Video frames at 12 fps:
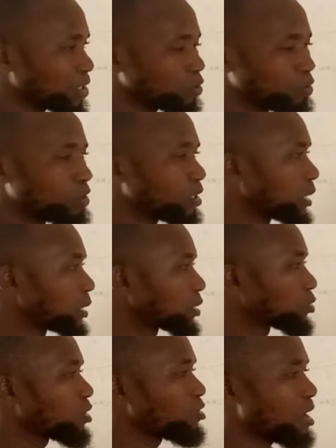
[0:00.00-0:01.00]
So in a
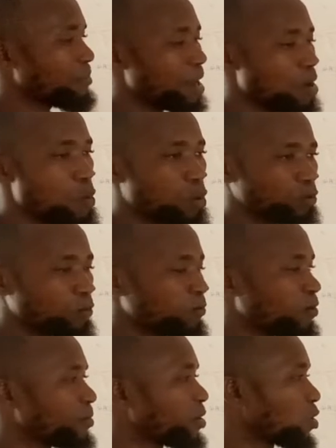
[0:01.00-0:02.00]
situation whereby we want to
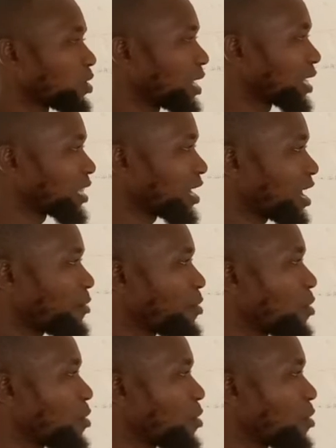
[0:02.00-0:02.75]
form a quadrilateral,